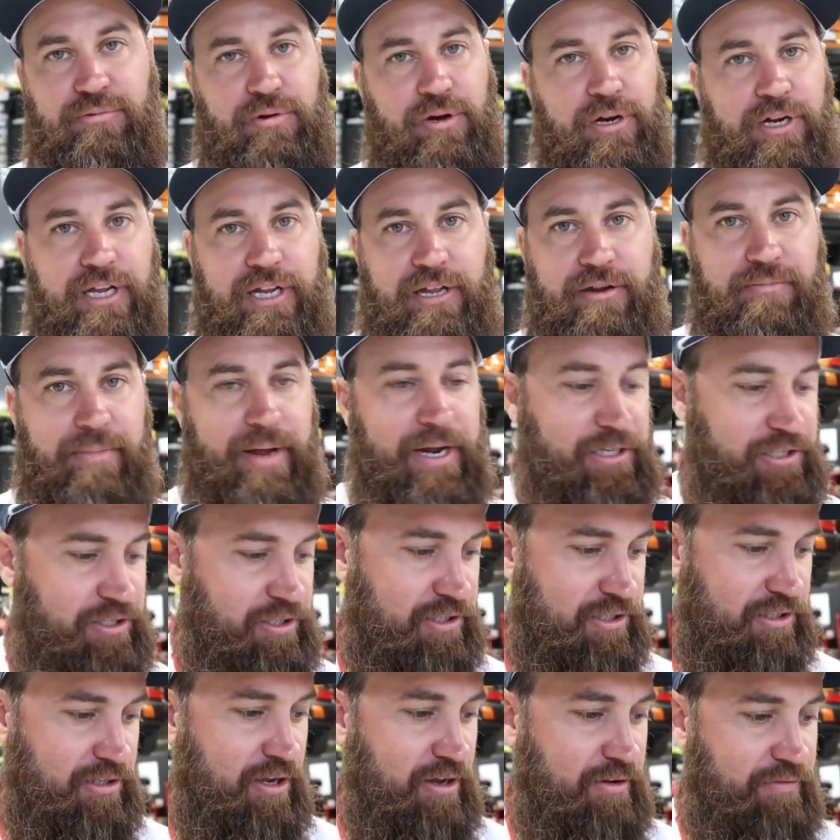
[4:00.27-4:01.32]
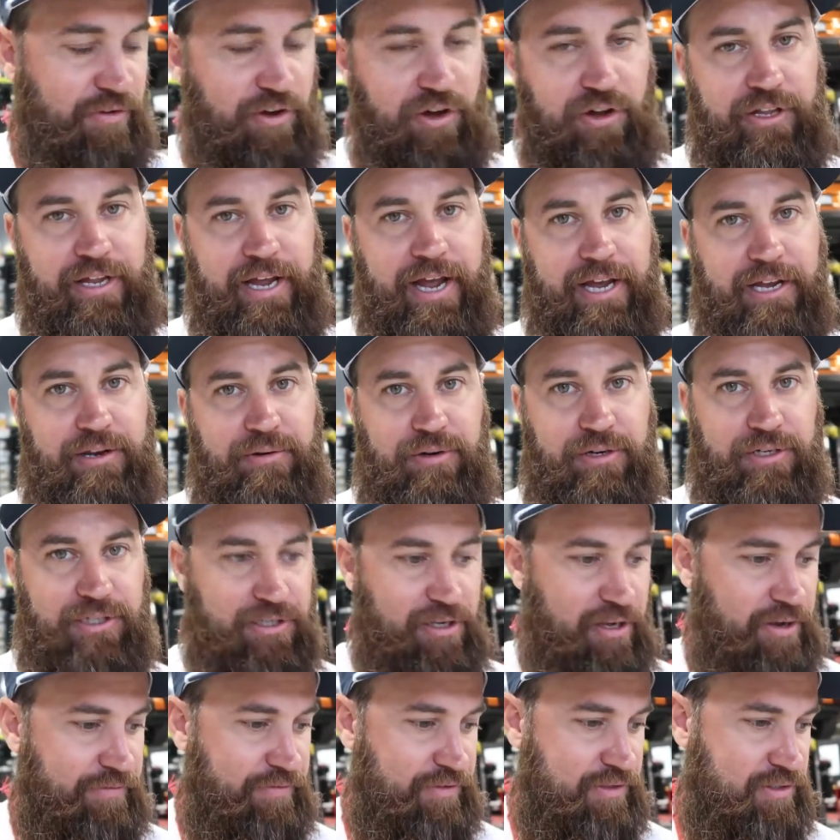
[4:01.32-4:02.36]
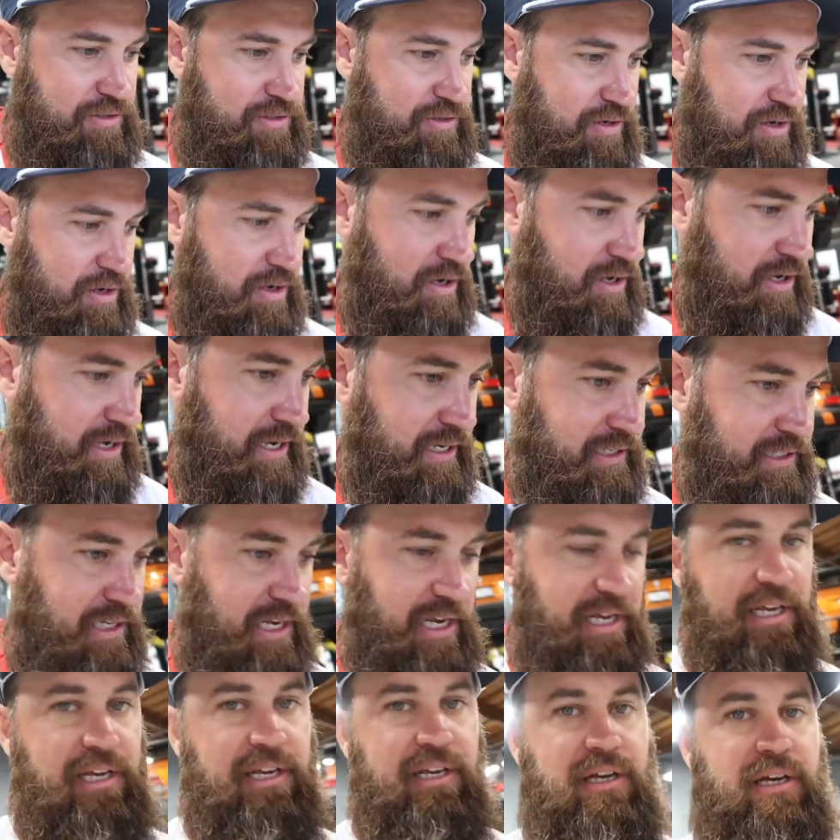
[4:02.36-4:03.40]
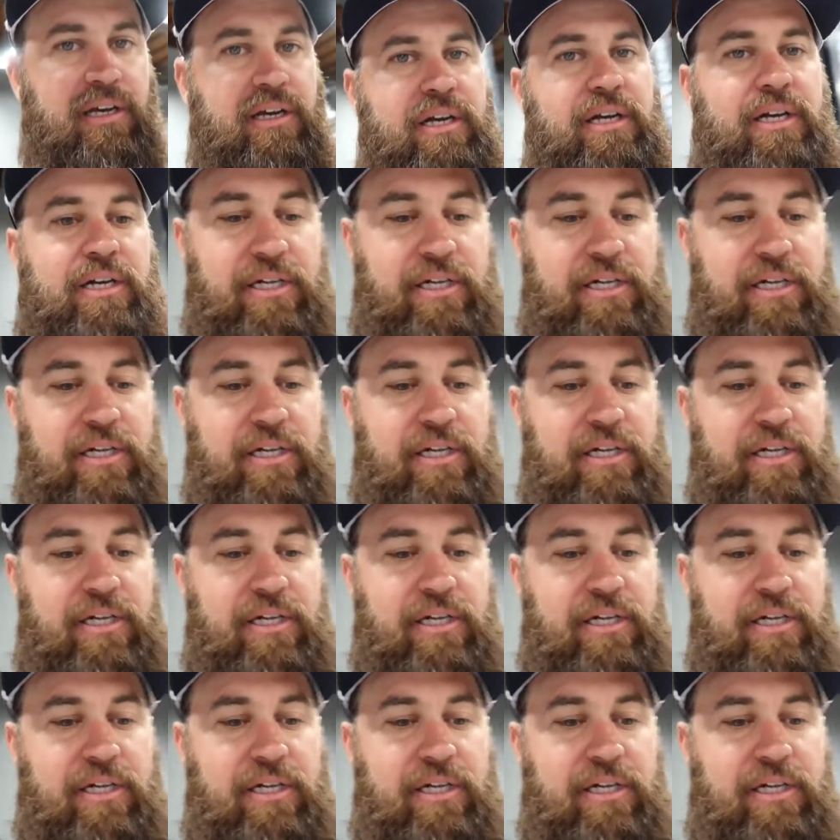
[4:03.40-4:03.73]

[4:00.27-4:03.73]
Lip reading: to working in metric stuff. All the AccuAir stuff is SAE.